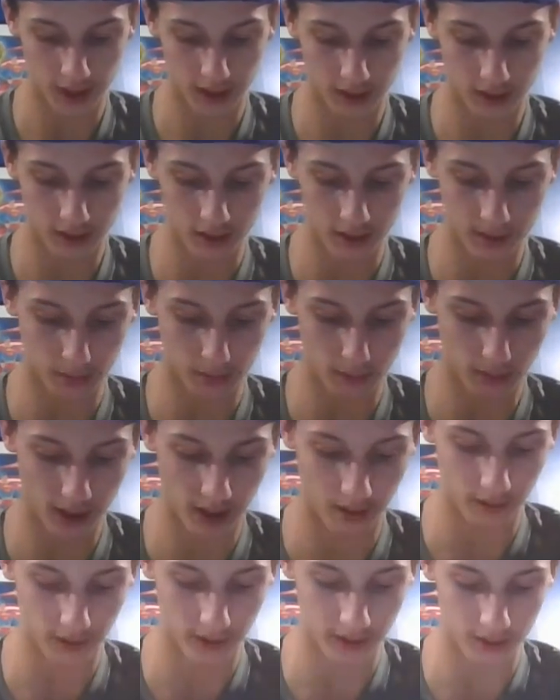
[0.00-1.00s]
I called up
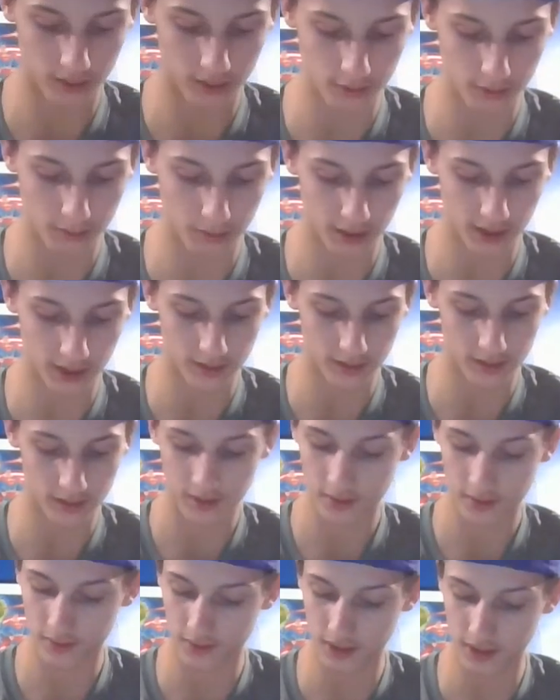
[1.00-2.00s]
Rowley and told him to bring his
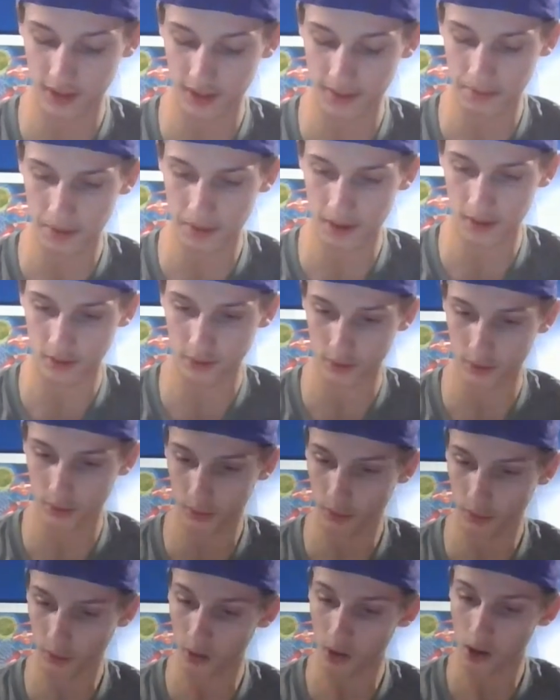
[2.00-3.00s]
CD player to
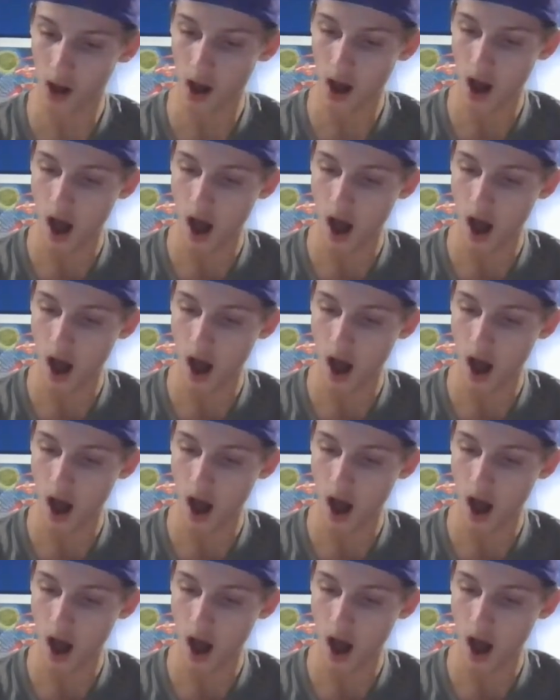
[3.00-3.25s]
school.